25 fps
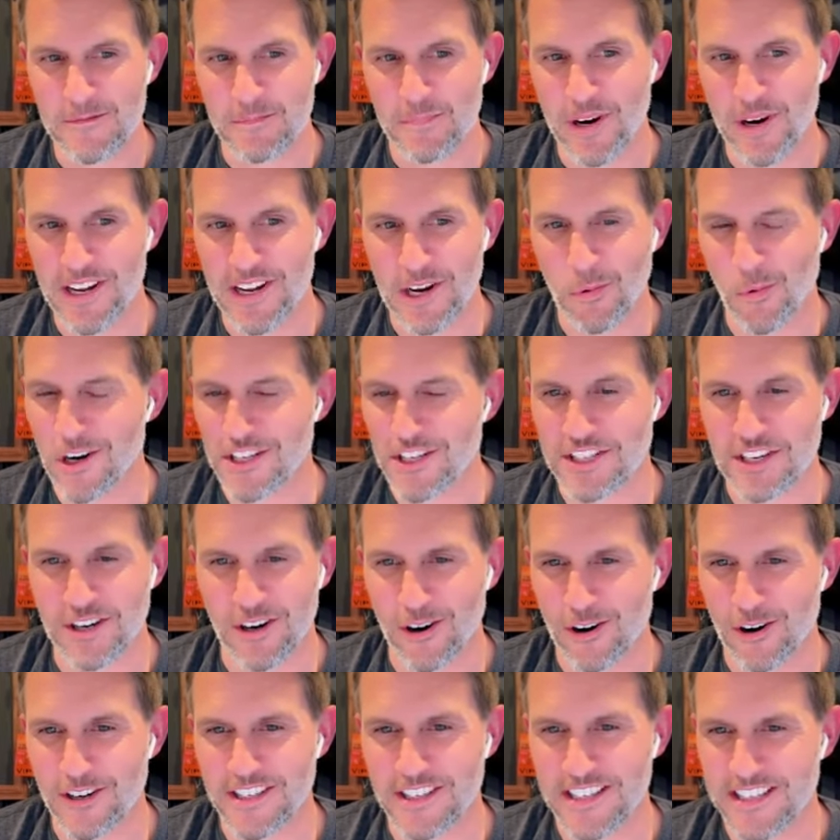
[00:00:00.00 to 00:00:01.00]
but it wasn't a
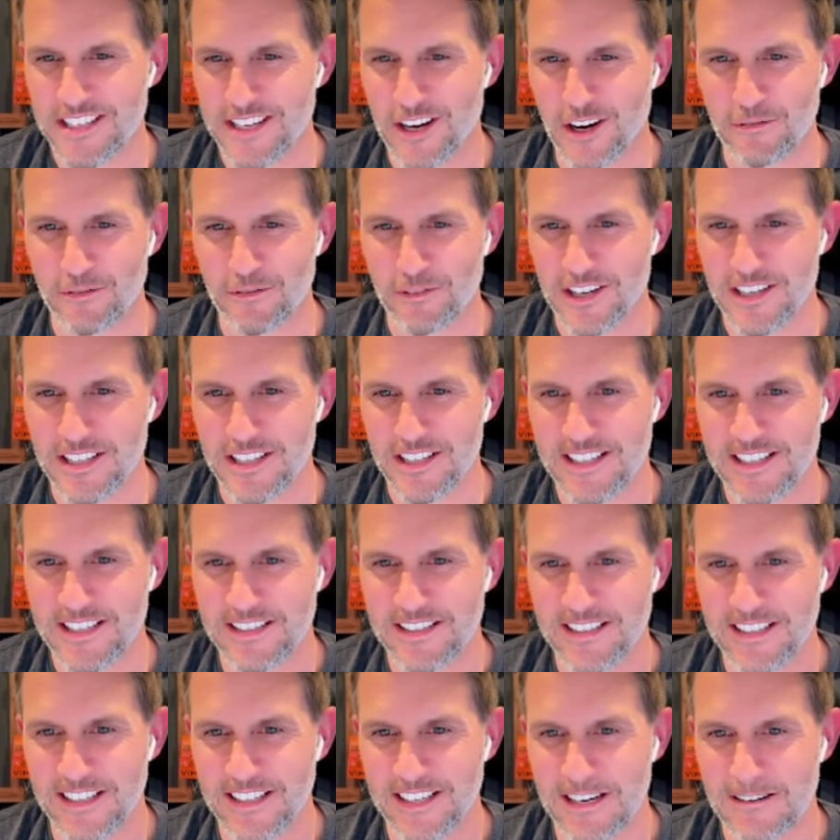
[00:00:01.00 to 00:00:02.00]
hard sell for
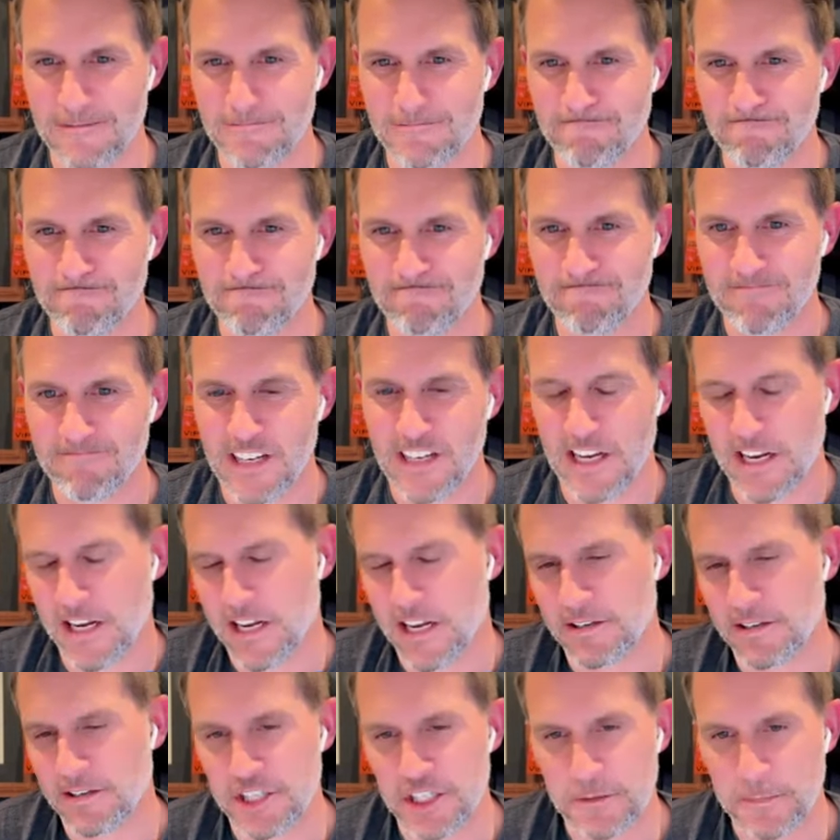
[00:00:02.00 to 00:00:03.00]
us um,
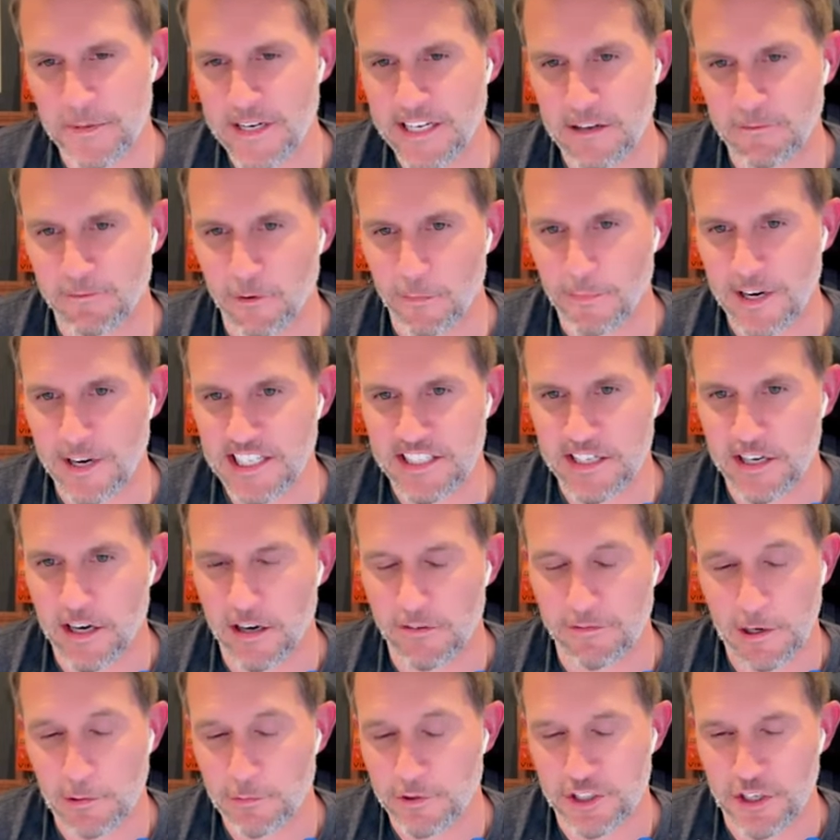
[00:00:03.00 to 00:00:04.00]
and just speaking for
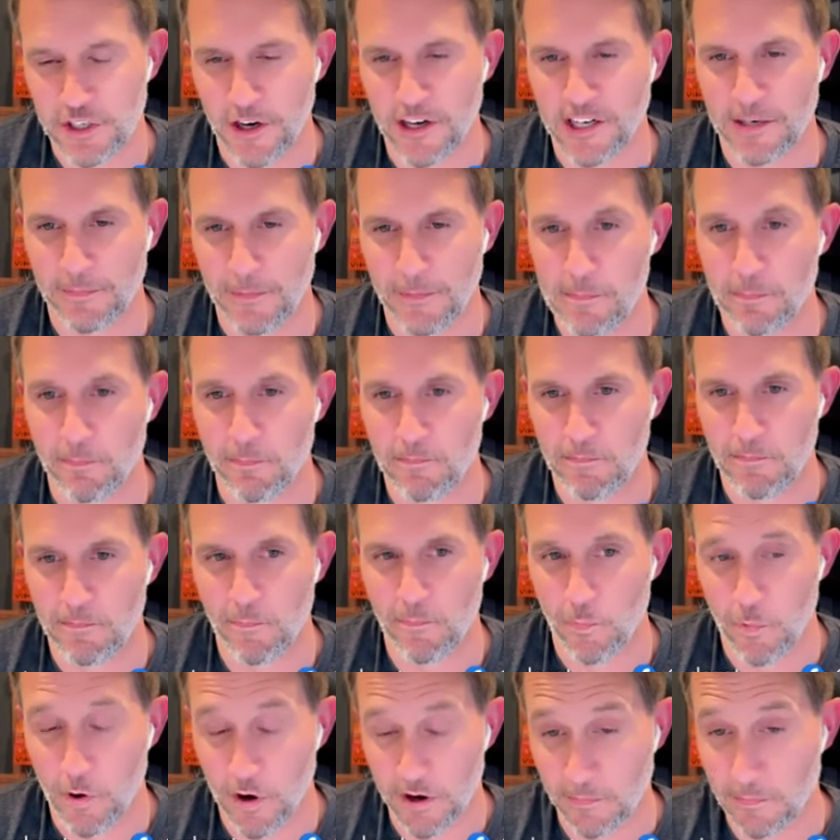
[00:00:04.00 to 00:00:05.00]
myself i was talking to my
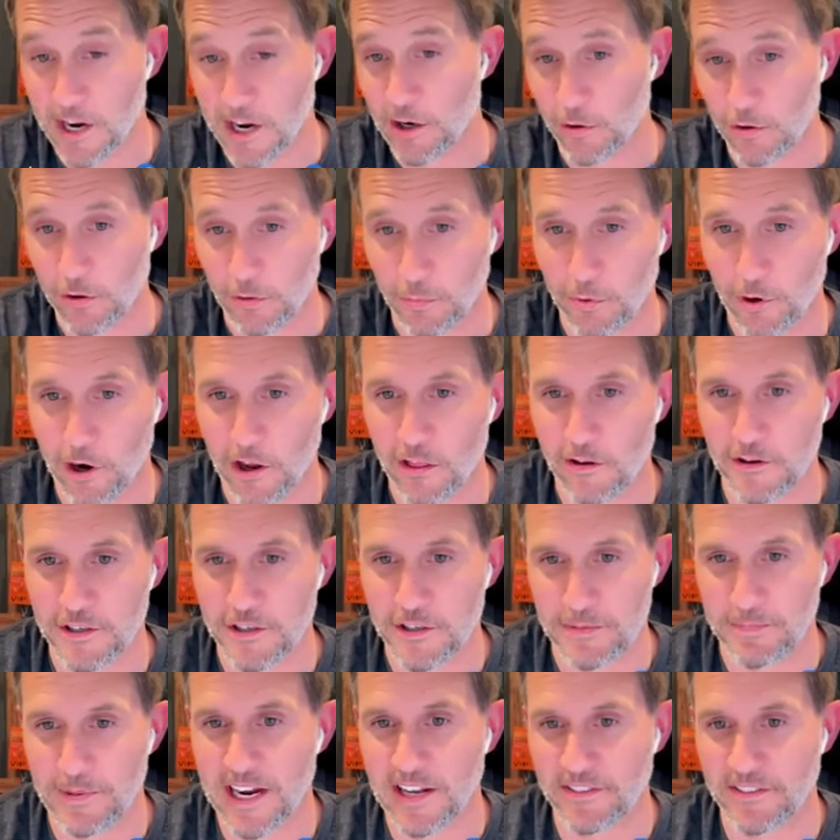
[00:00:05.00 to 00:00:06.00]
one of my older
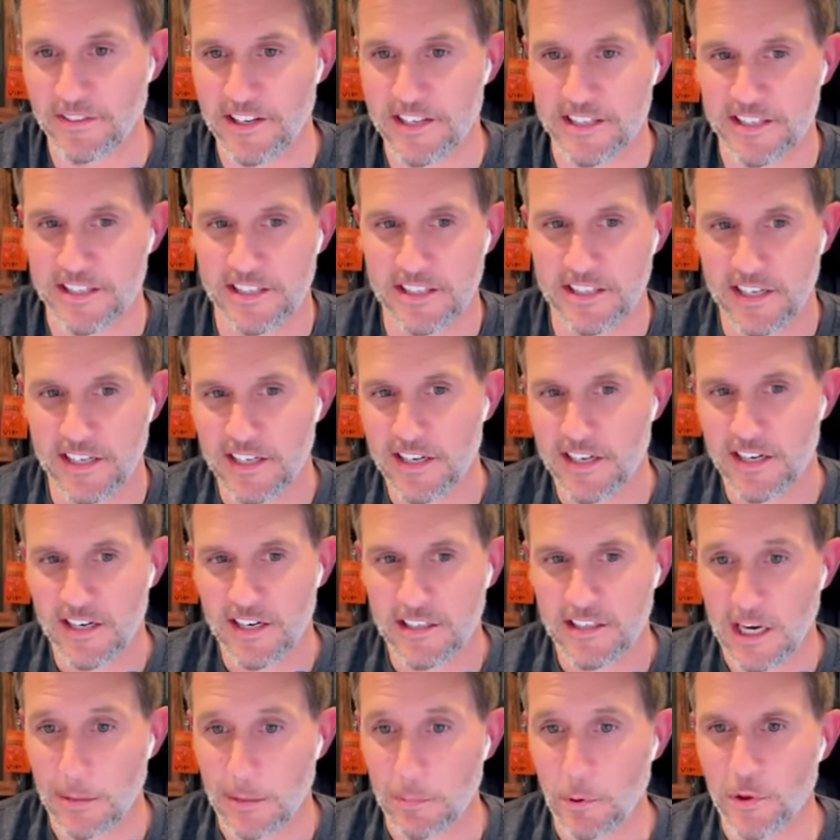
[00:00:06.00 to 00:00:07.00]
brothers about this
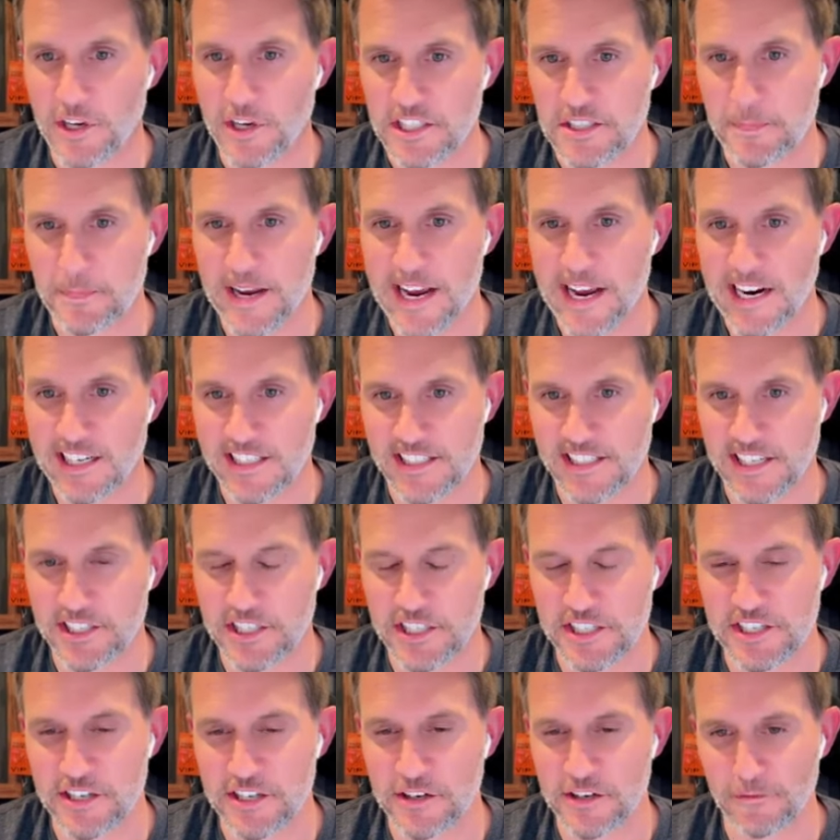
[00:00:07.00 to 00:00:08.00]
a couple weeks back because i
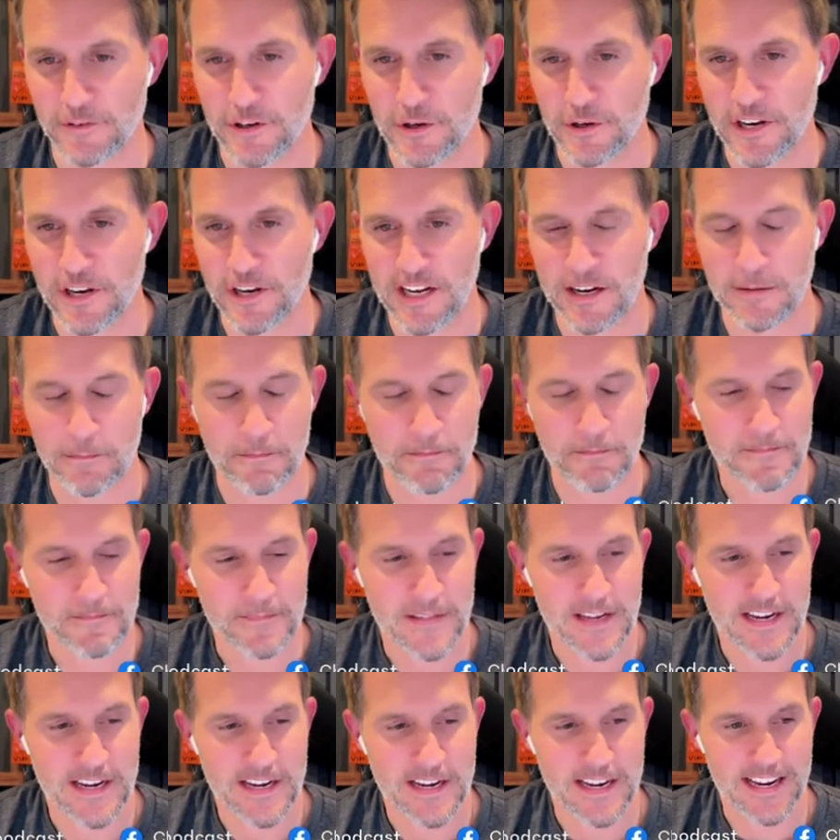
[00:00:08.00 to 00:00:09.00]
just interviewed him
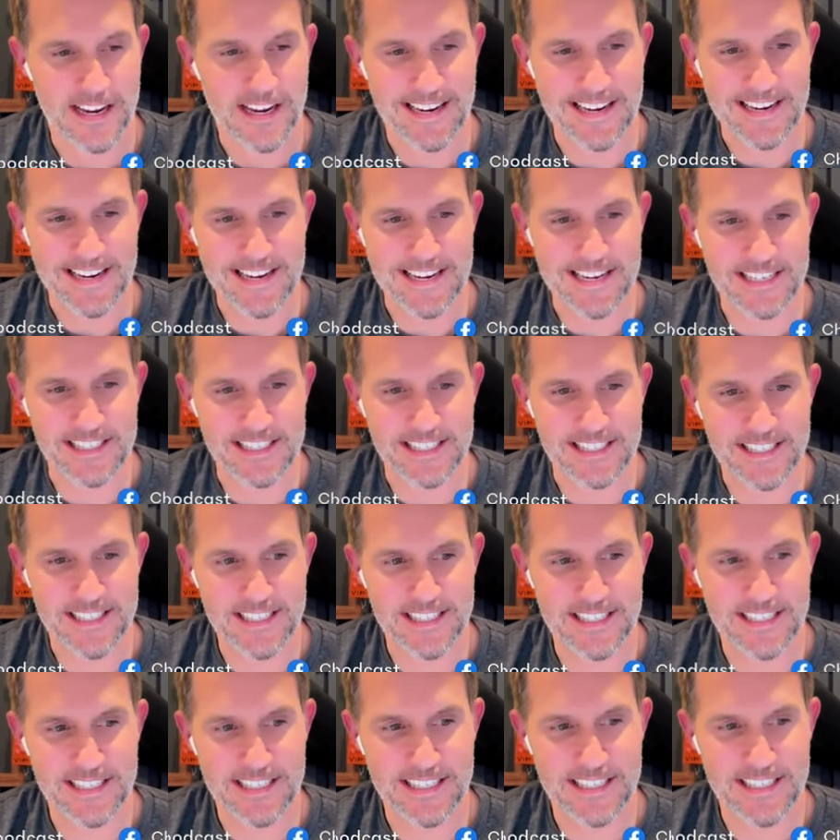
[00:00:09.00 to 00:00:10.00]
and